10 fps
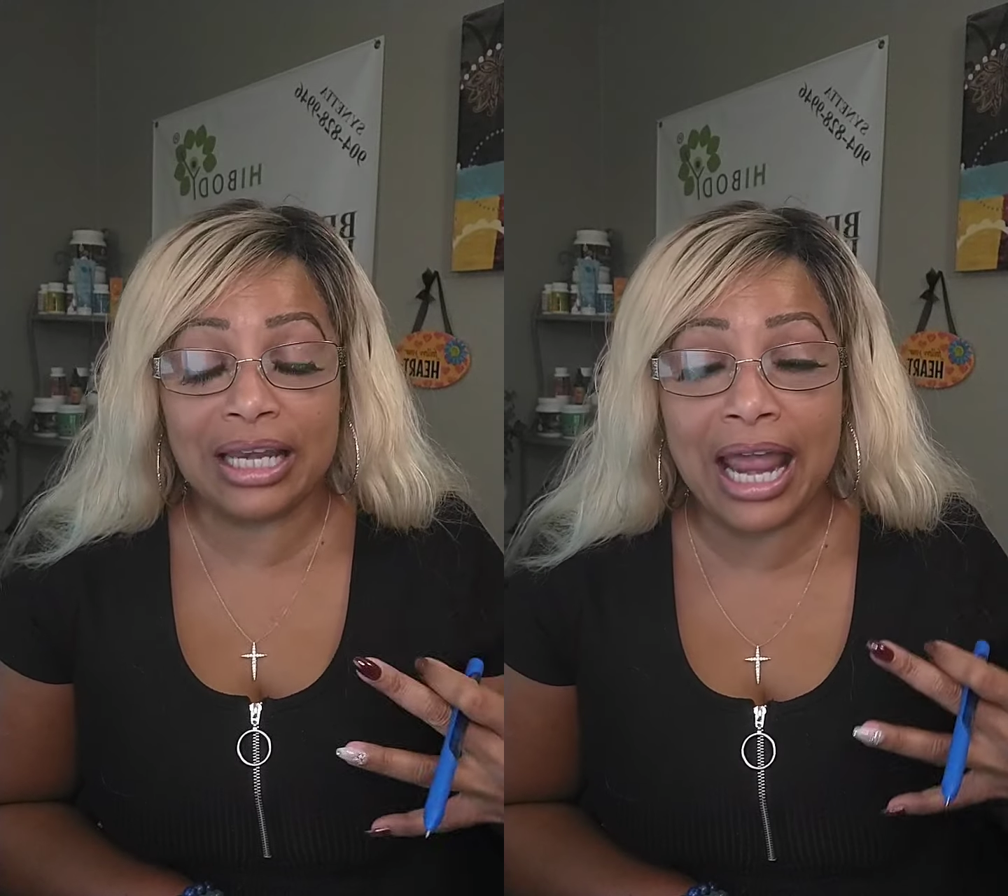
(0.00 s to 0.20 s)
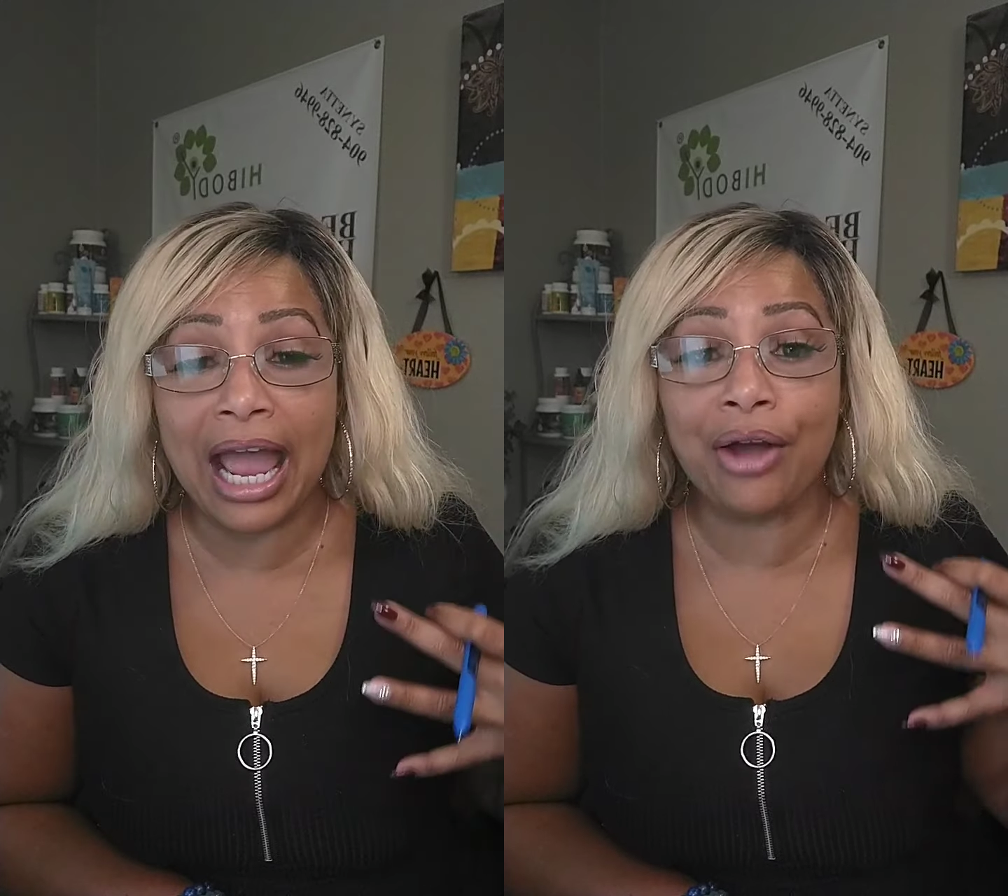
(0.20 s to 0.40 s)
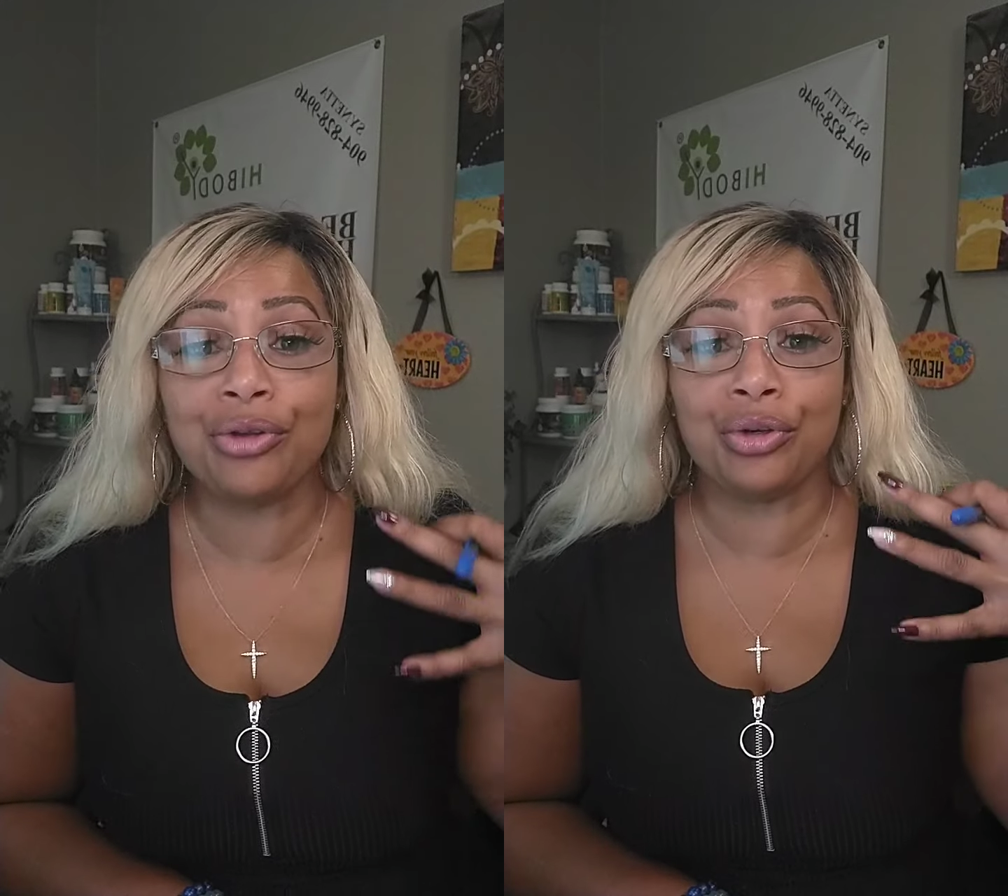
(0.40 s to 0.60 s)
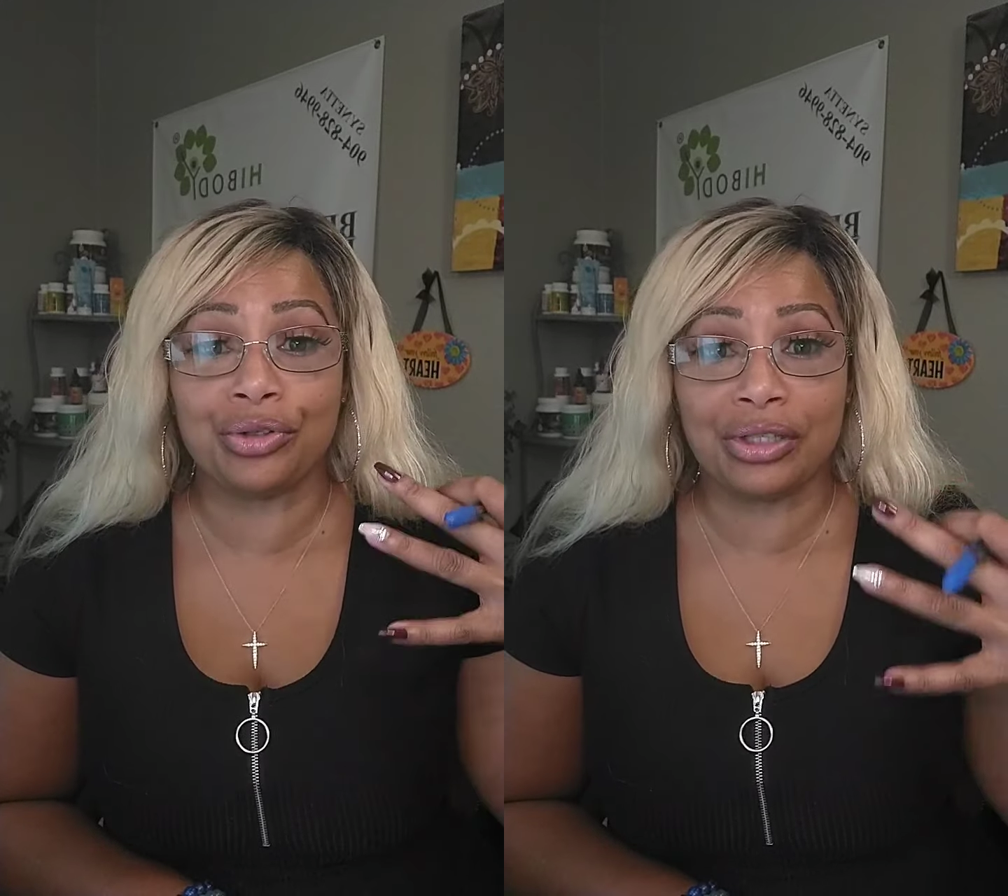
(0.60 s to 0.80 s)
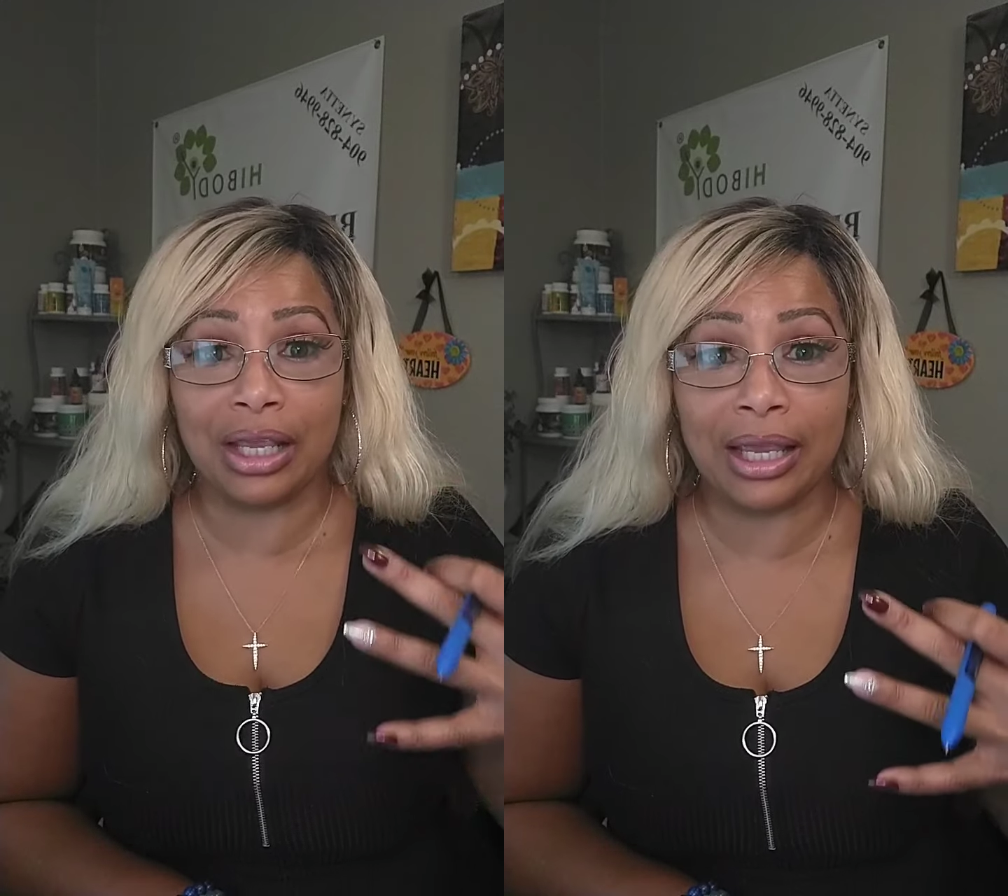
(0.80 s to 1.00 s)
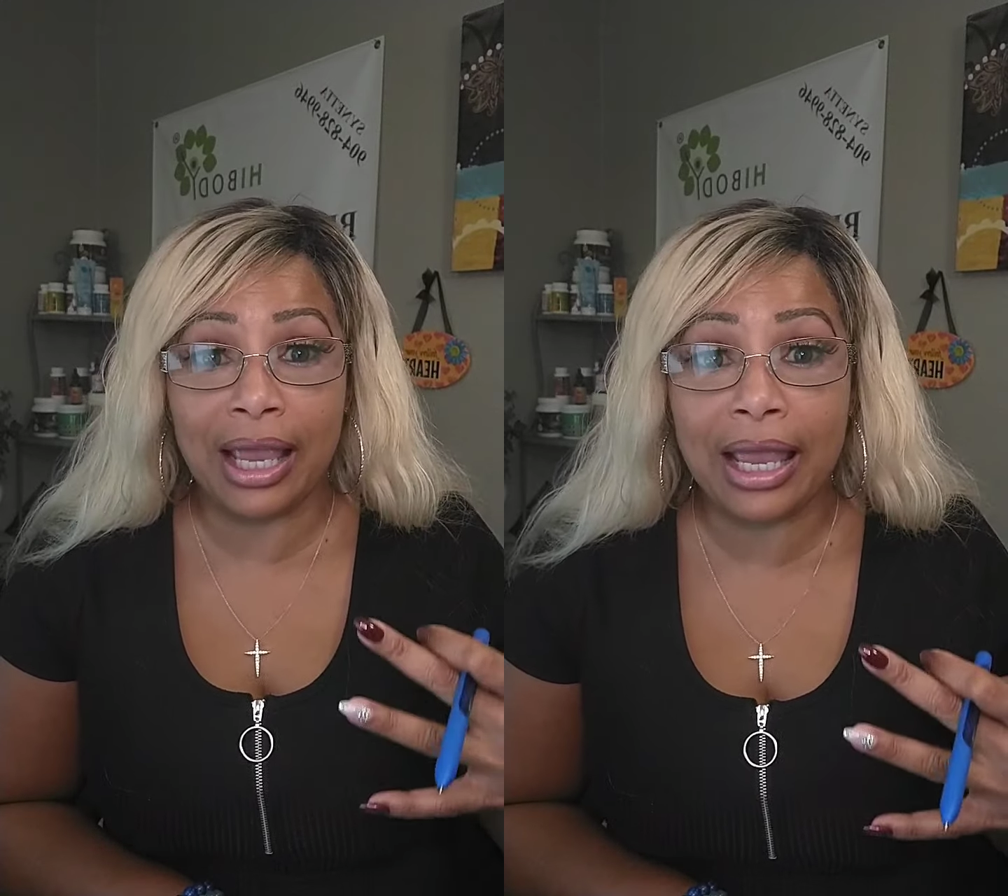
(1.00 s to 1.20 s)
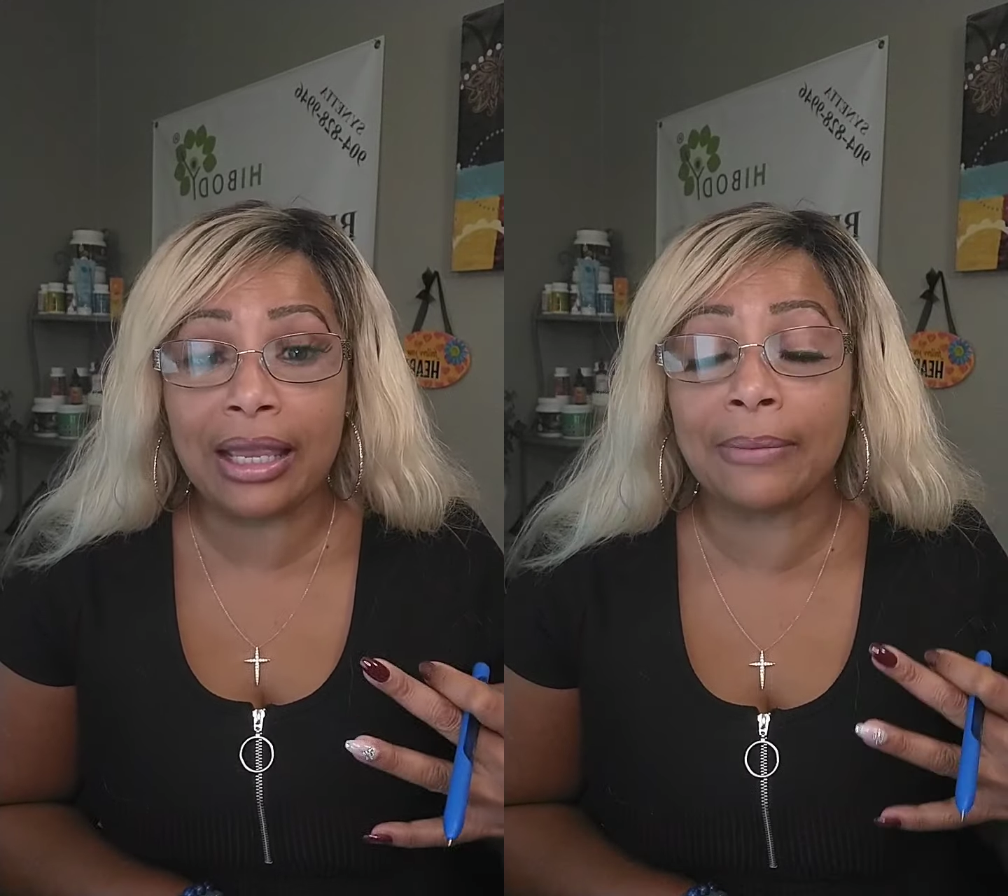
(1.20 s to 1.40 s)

Now you're saying, "Hey,